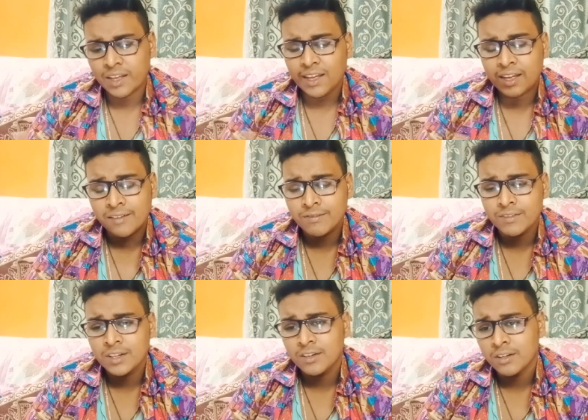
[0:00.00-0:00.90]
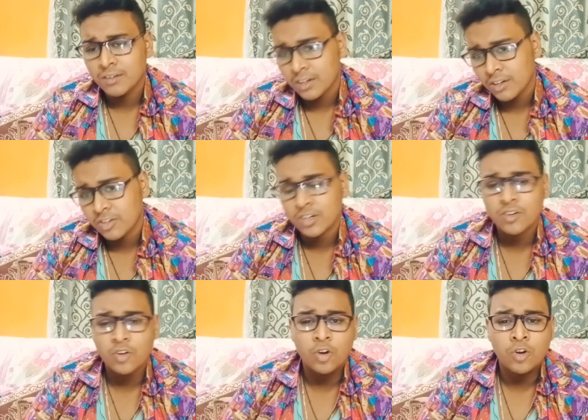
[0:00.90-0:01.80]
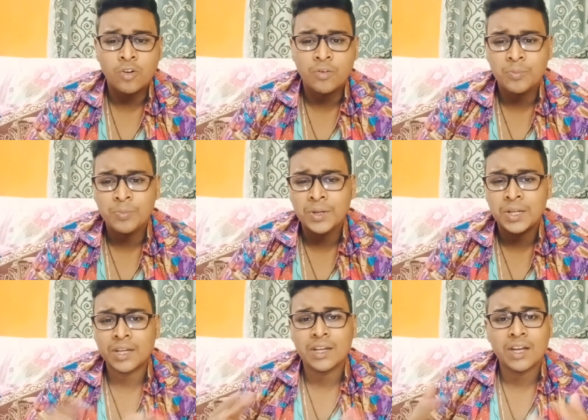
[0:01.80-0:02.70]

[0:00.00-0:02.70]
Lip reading: have this discussion of being